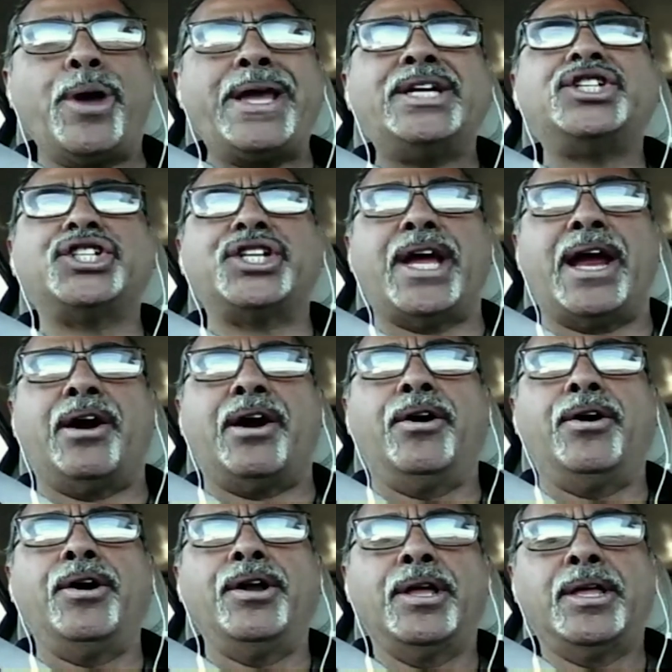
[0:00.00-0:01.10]
we
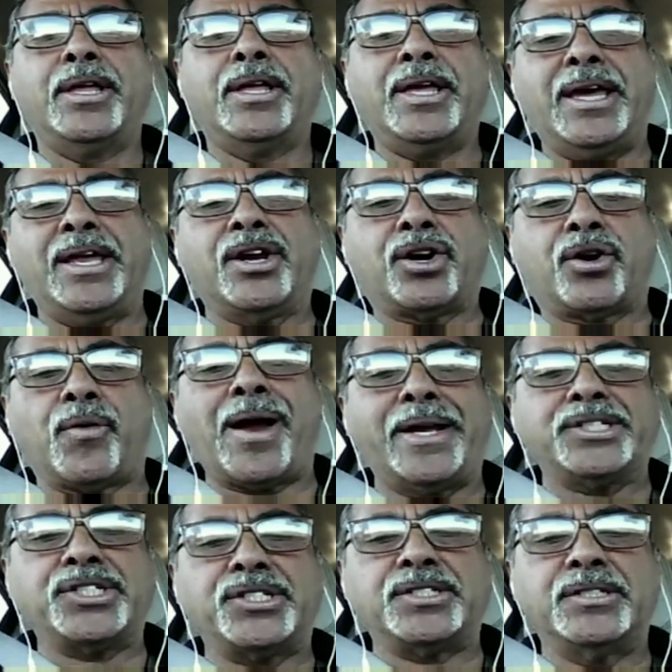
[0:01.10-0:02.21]
share in
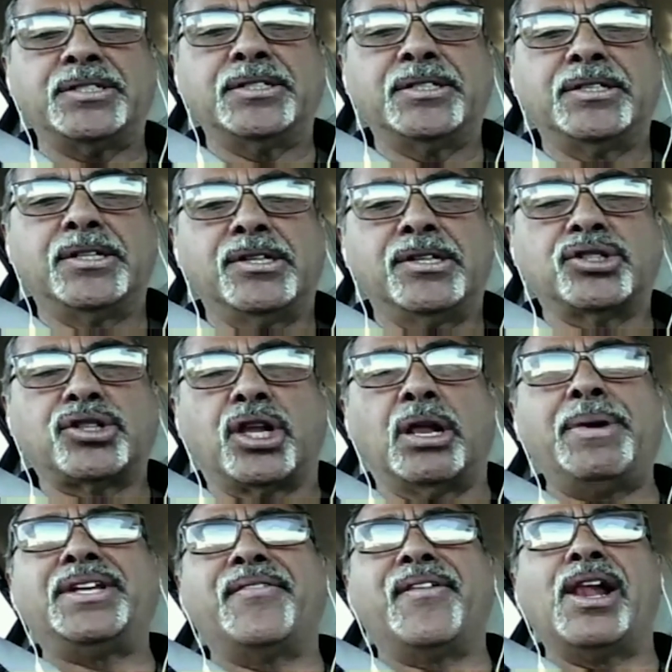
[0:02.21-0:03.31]
Christ.
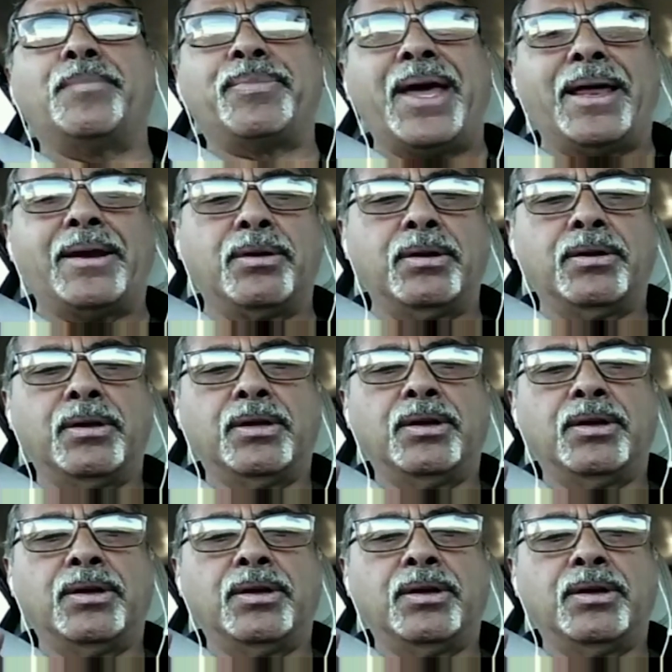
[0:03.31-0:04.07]
So let me develop that.